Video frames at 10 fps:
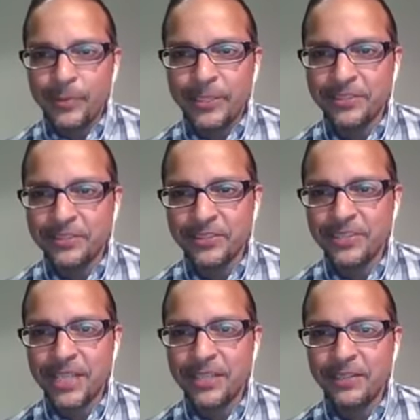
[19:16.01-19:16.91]
because it's
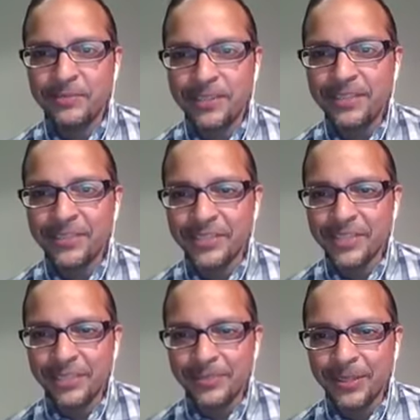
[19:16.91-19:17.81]
just not relevant
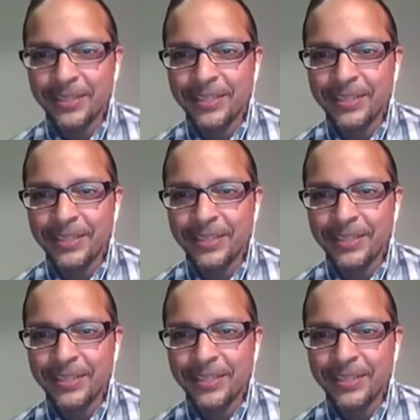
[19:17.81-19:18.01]
anymore.